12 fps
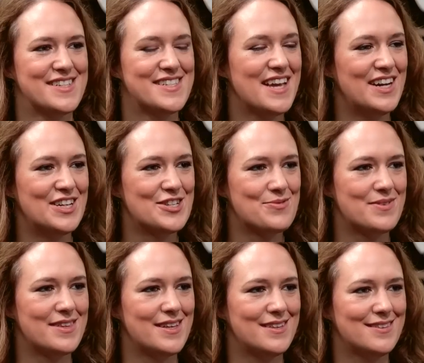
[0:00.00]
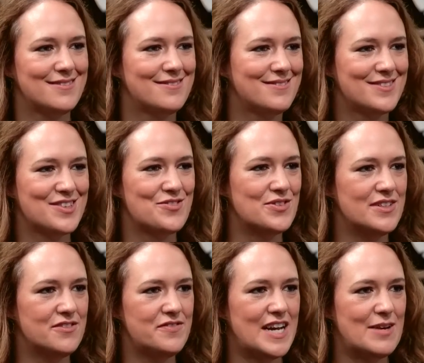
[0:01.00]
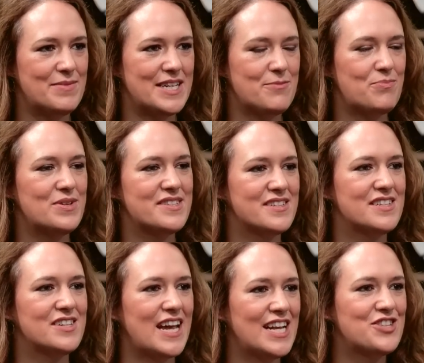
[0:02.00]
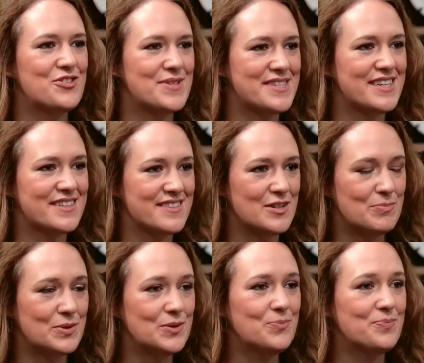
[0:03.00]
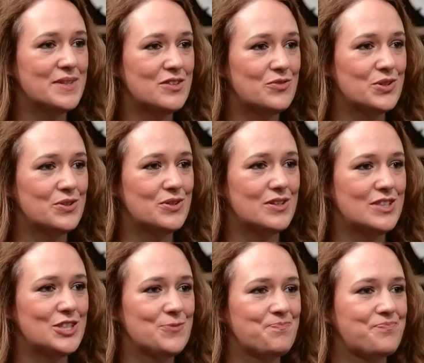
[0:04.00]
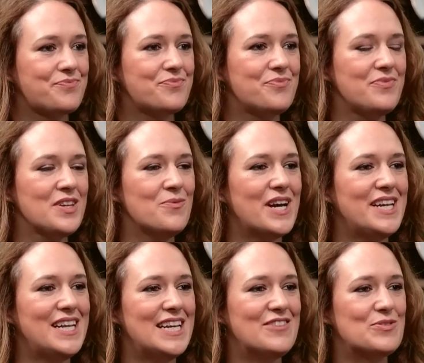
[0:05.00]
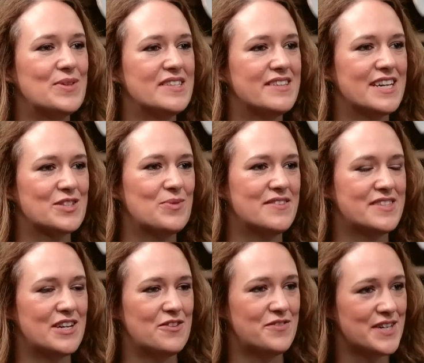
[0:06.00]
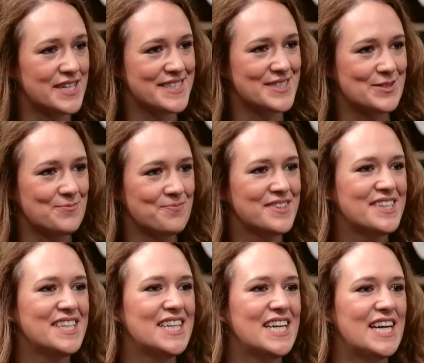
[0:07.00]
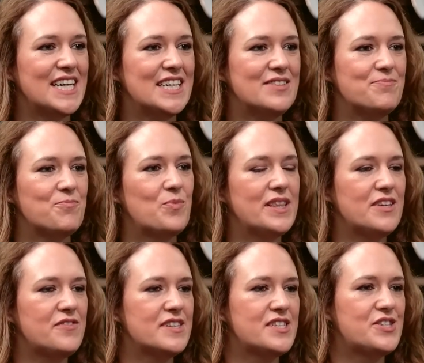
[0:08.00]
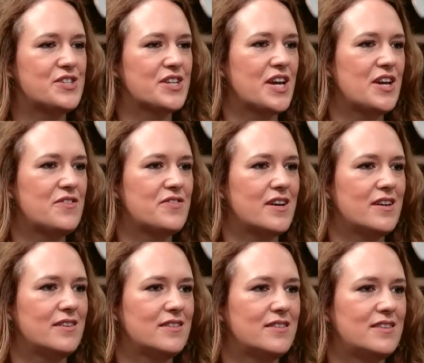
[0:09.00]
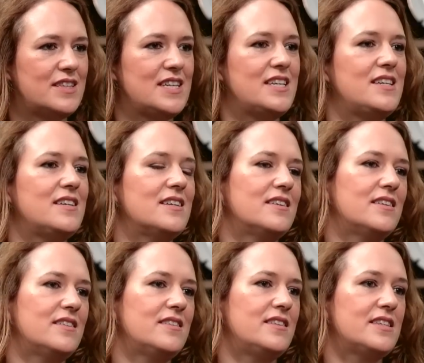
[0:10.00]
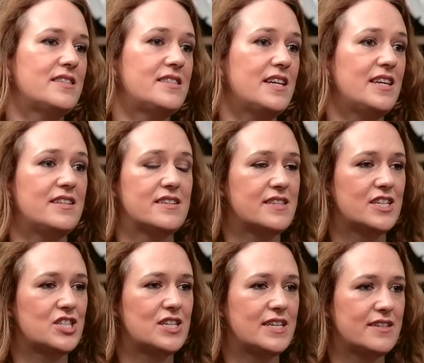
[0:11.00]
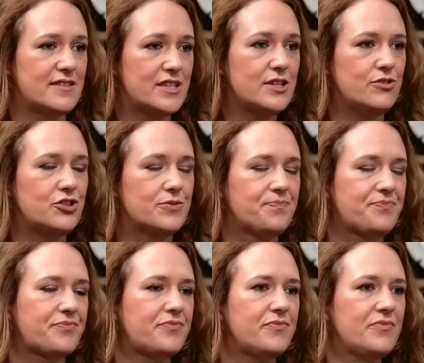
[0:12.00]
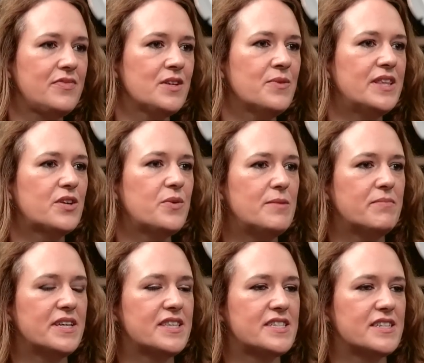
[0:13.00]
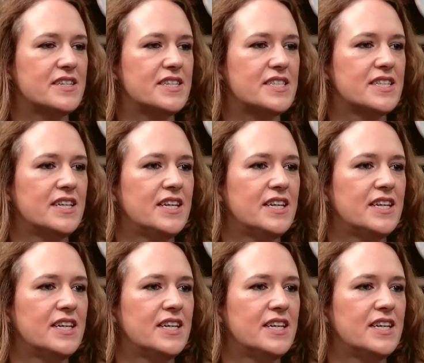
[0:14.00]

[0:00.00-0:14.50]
and tenants within the royal family. Prince Andrew is an example at Royal Lodge, where he lives with his ex-wife Sarah Ferguson. And when they first took over the estate, essentially, it's huge. When the Queen Mother died,